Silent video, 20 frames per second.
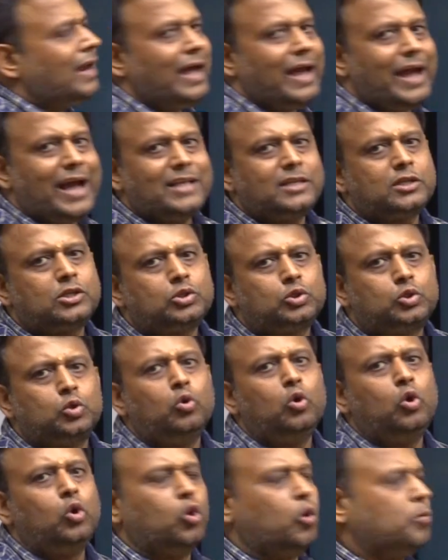has
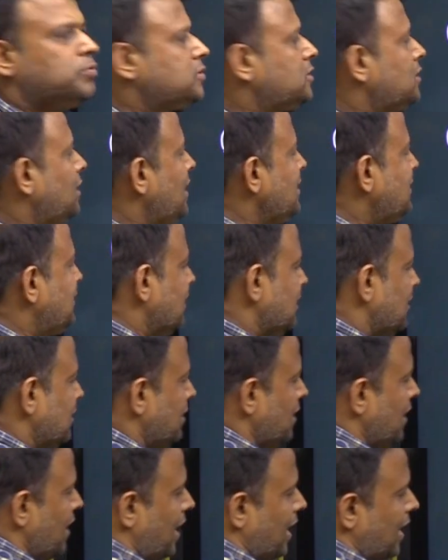2 lobes. Listen,
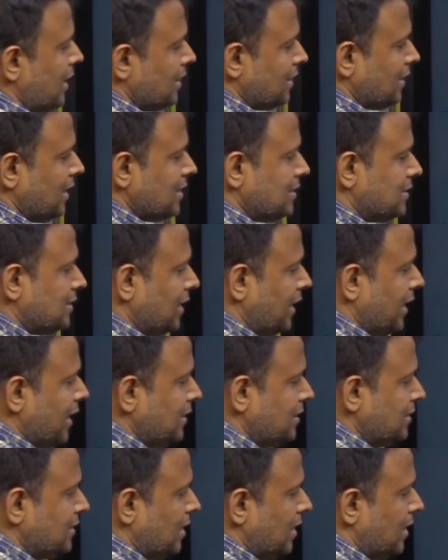this
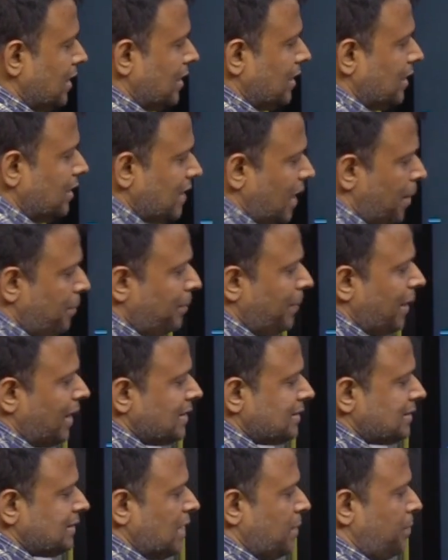is
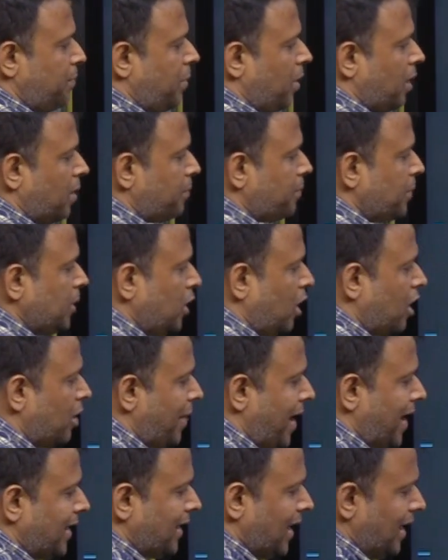dumbbell shape for p
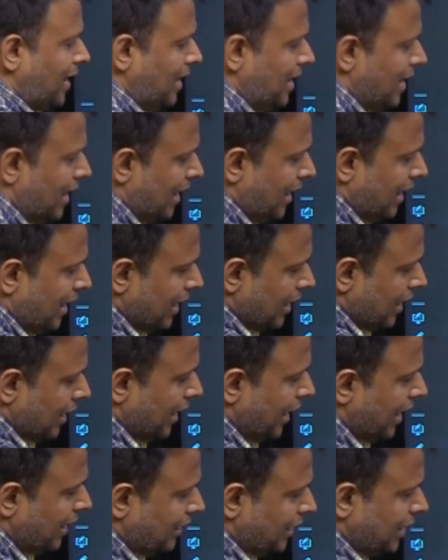orbital.
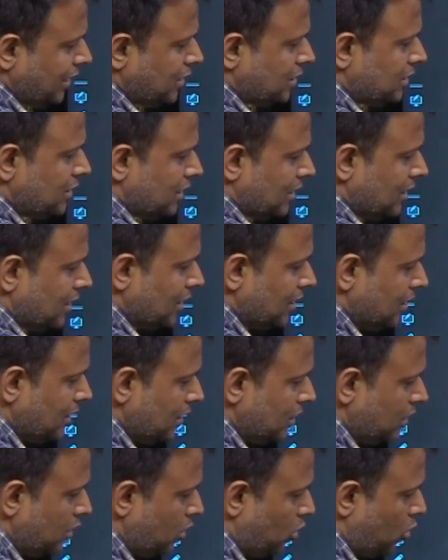It is
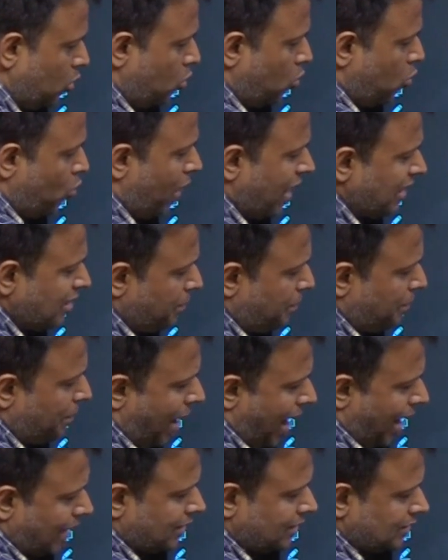one
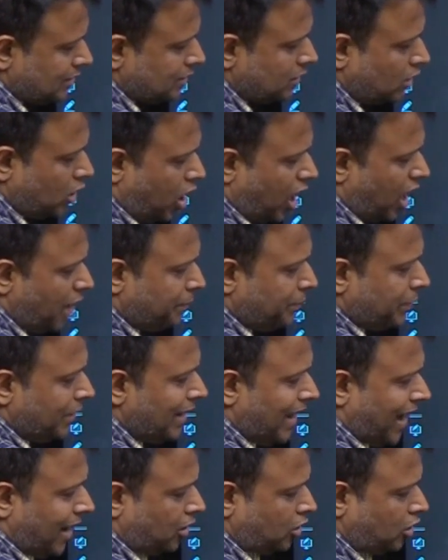part of
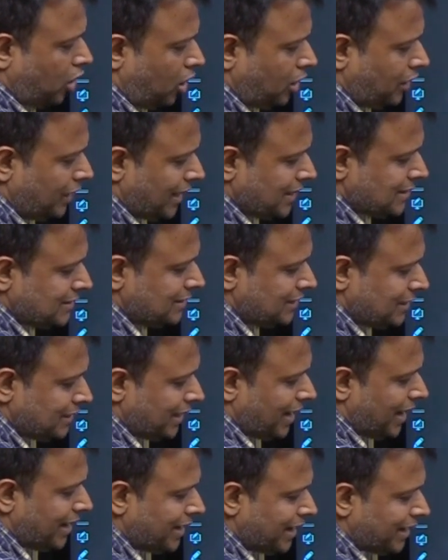electron
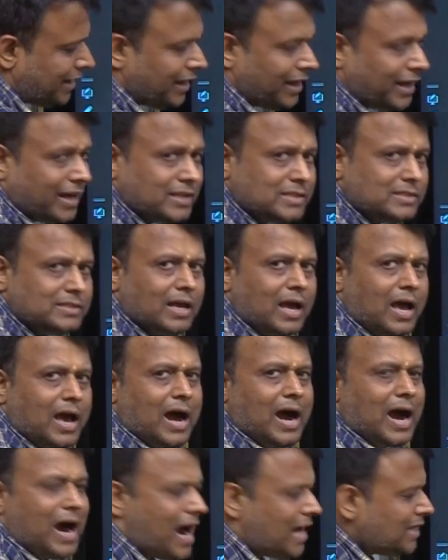density and it is
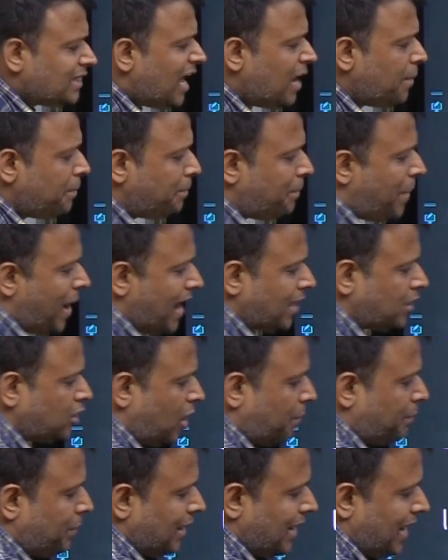other part
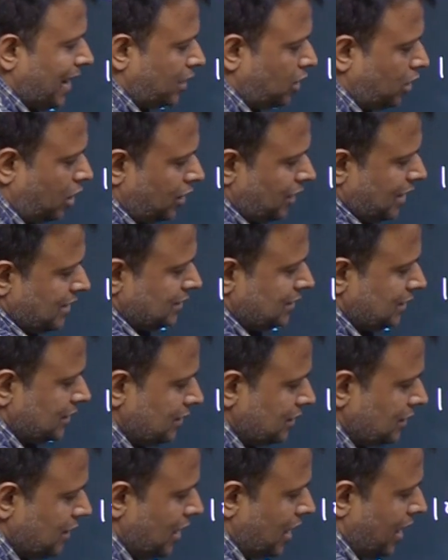of electron density.
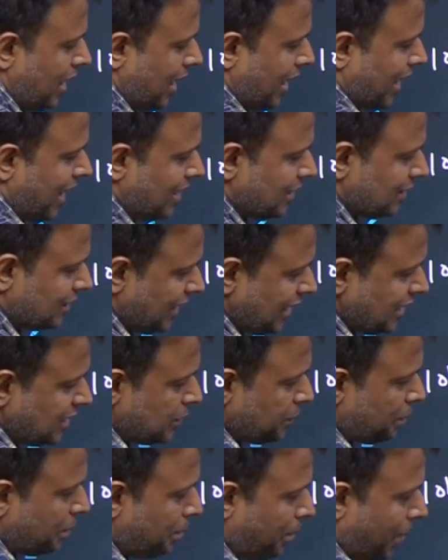And
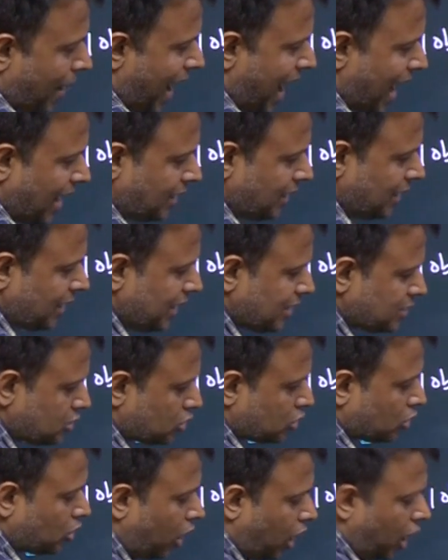this part is
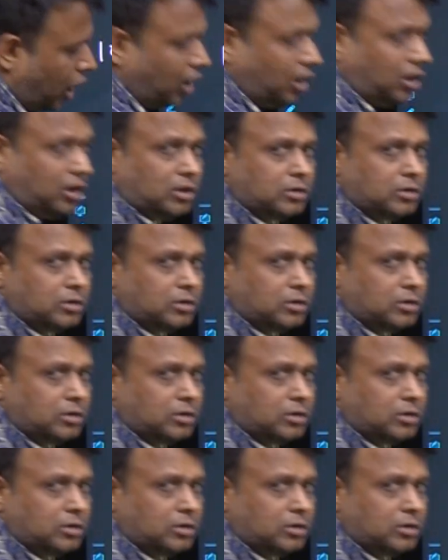called